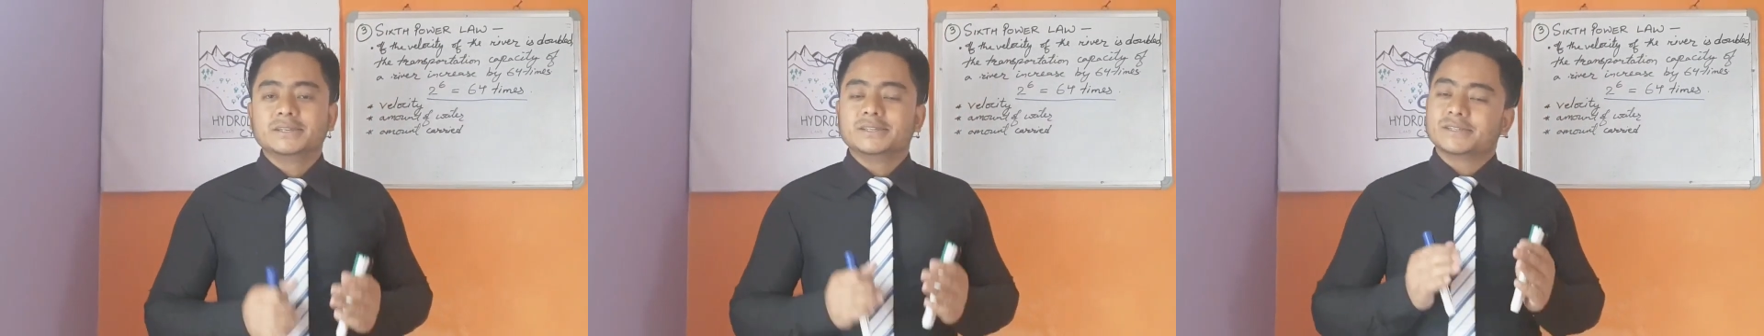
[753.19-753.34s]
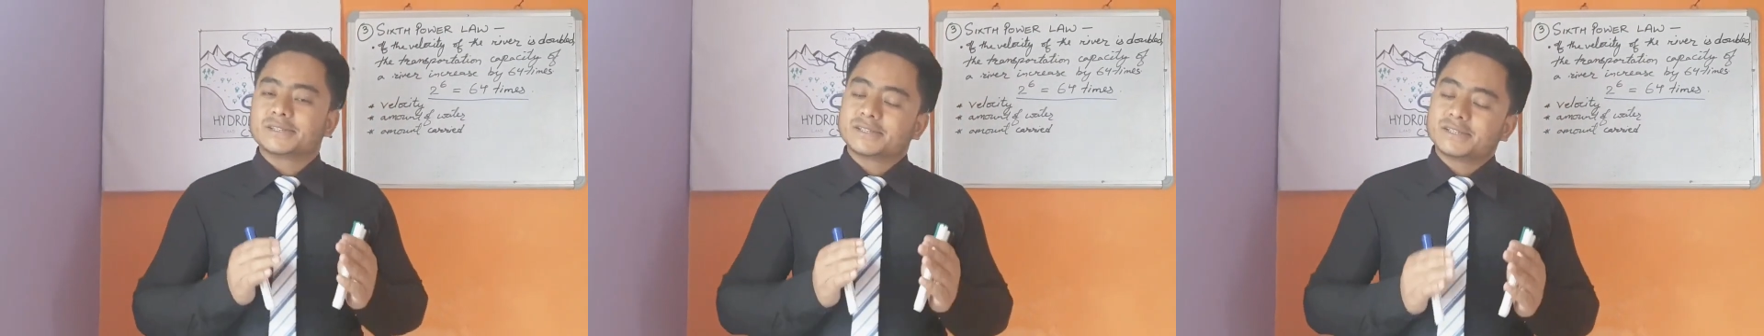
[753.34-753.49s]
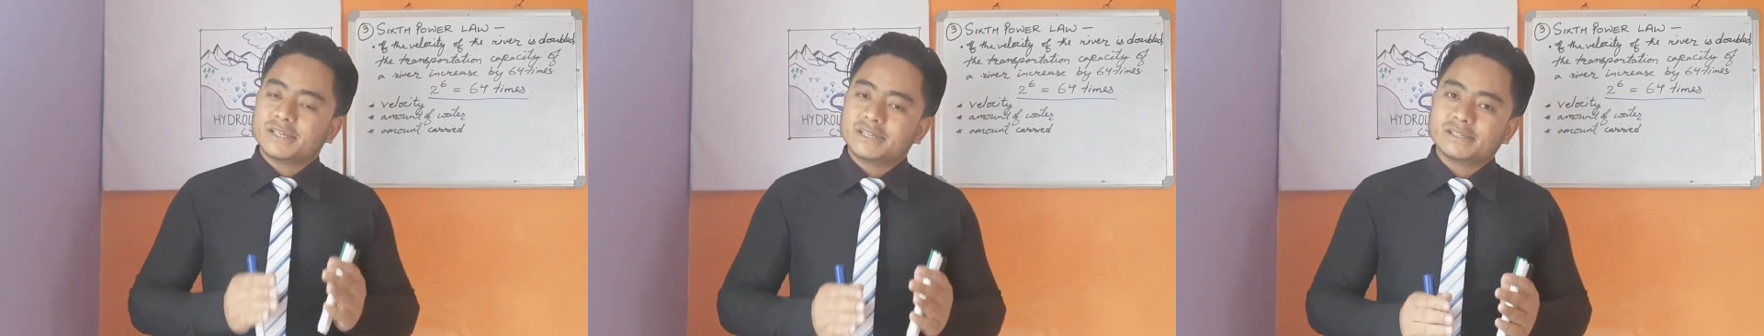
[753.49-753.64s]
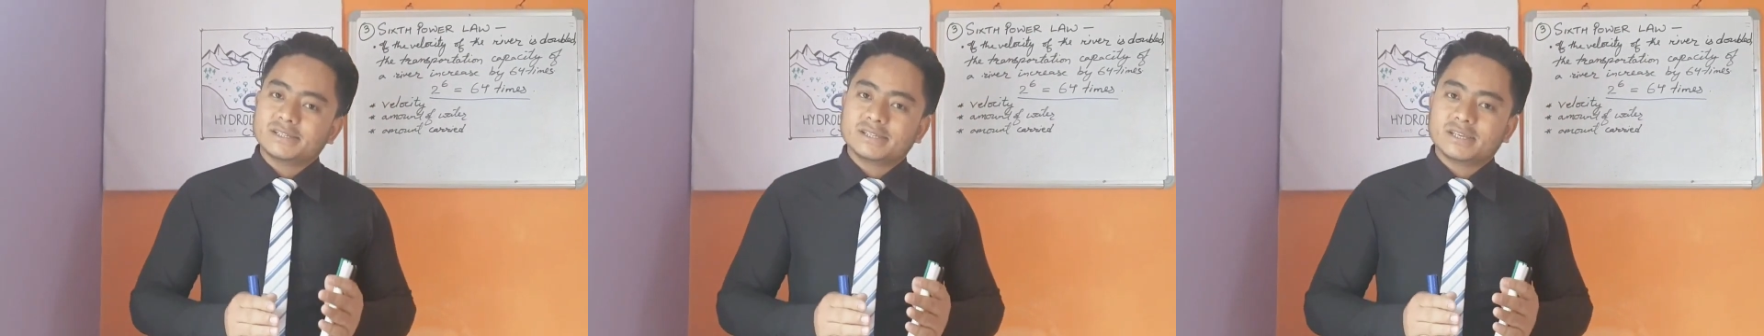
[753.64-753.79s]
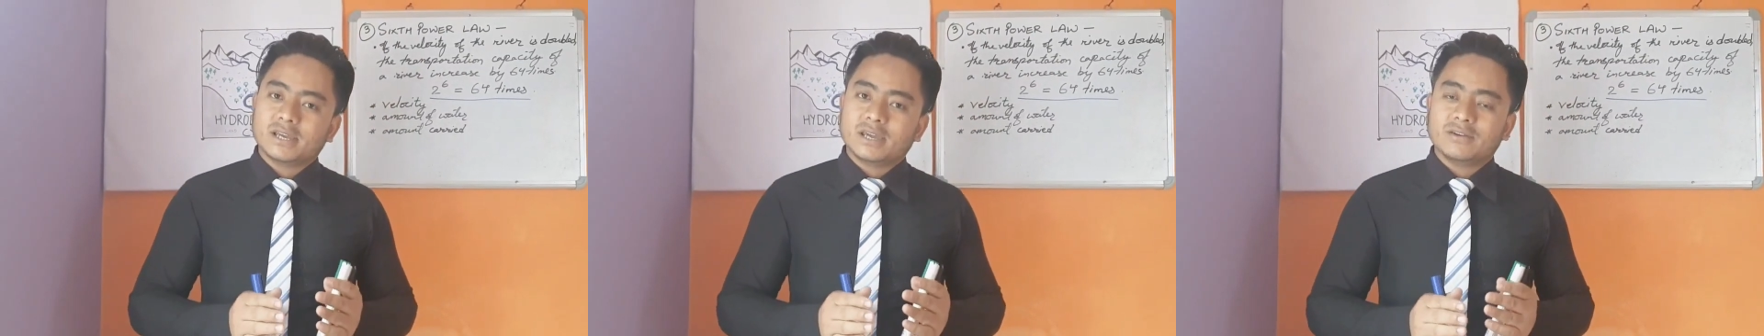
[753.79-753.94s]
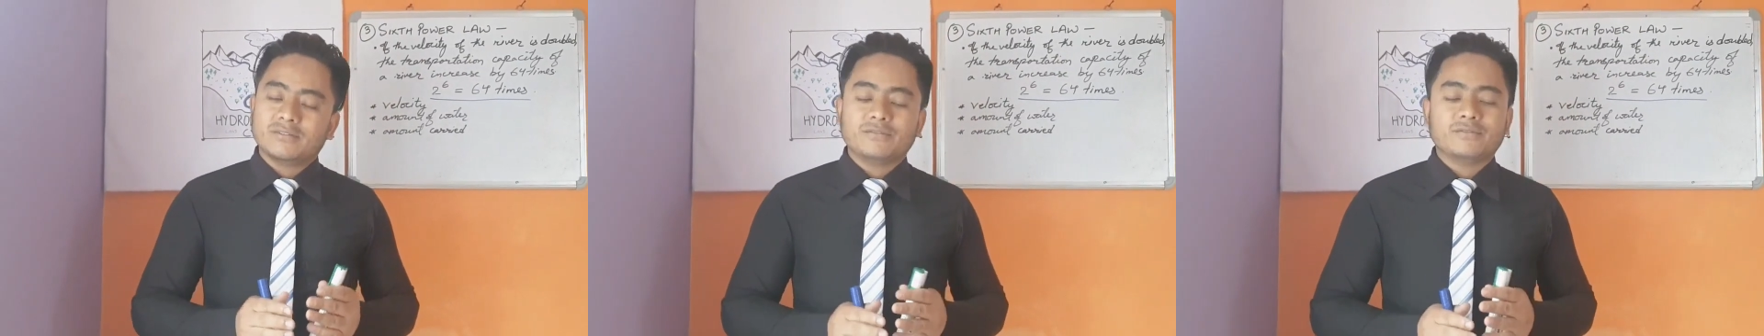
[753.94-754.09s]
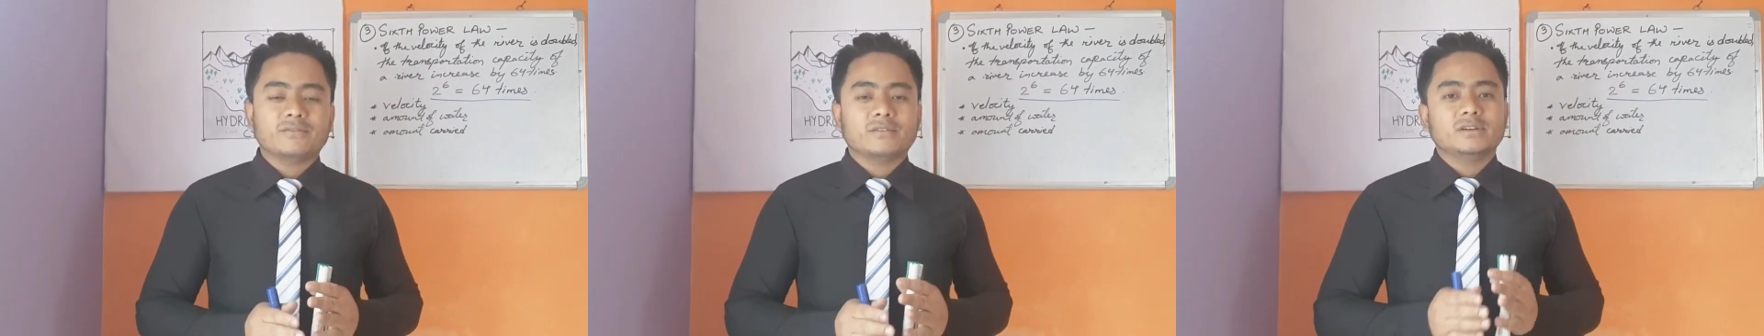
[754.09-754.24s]
Stay
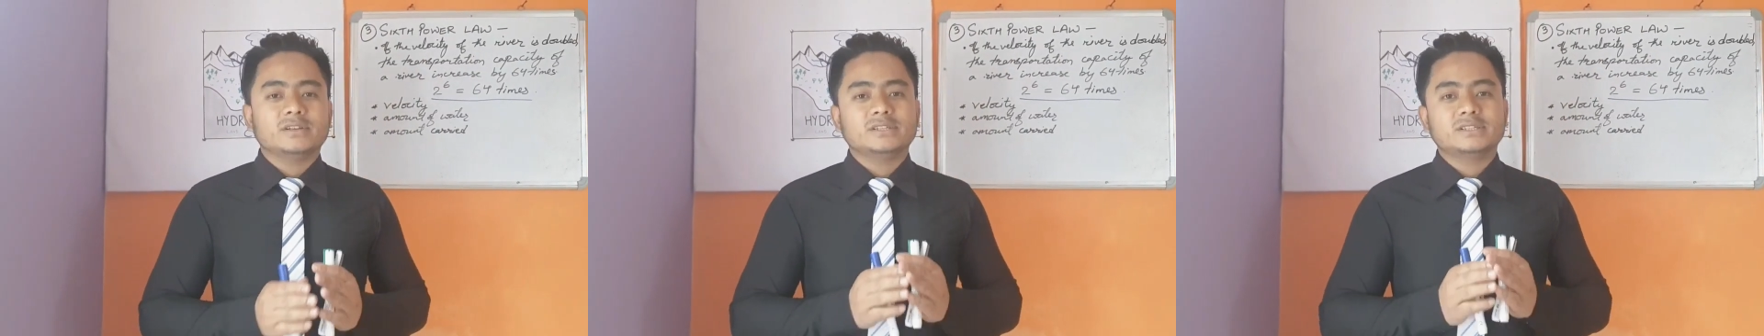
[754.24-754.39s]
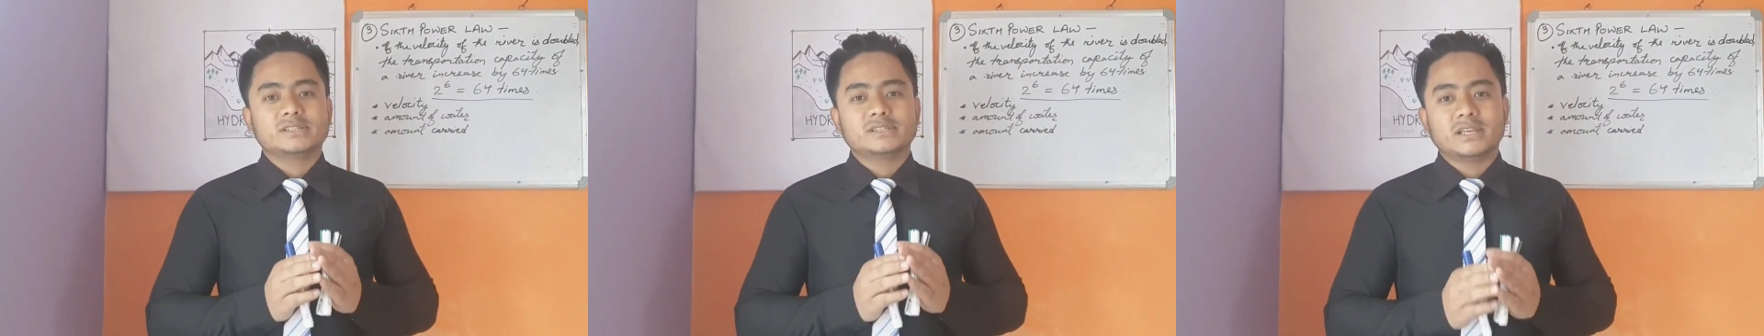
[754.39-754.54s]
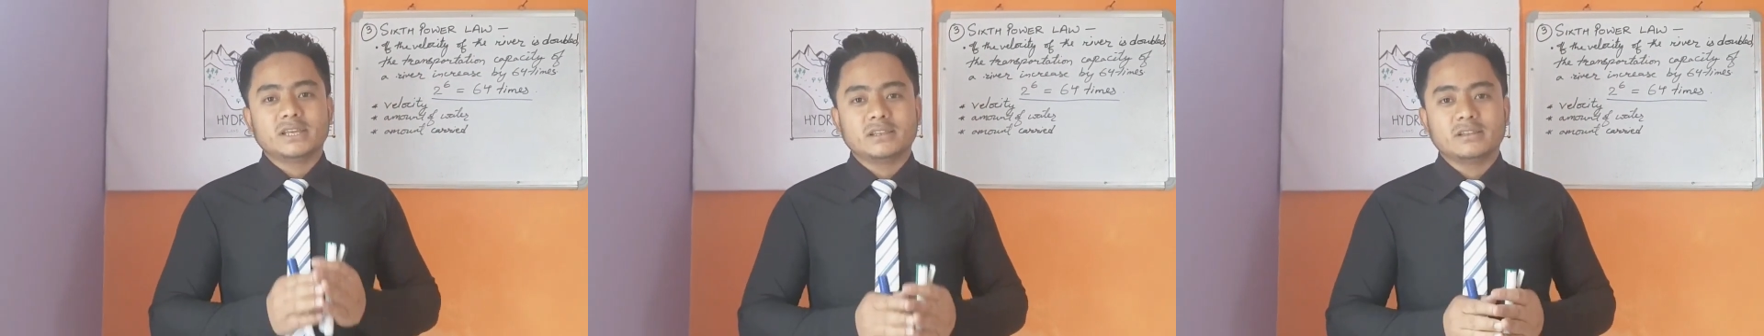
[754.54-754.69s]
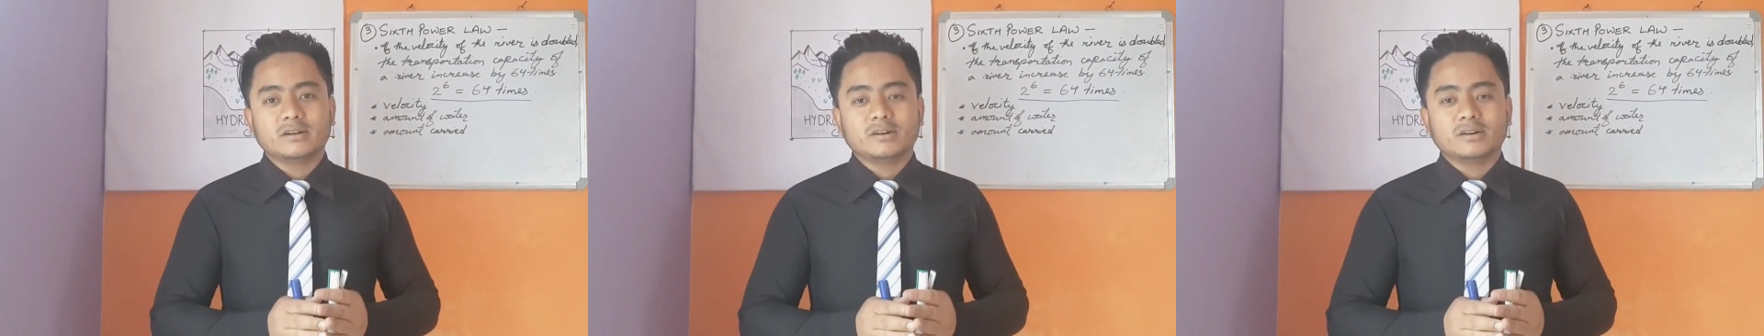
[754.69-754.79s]
safe, stay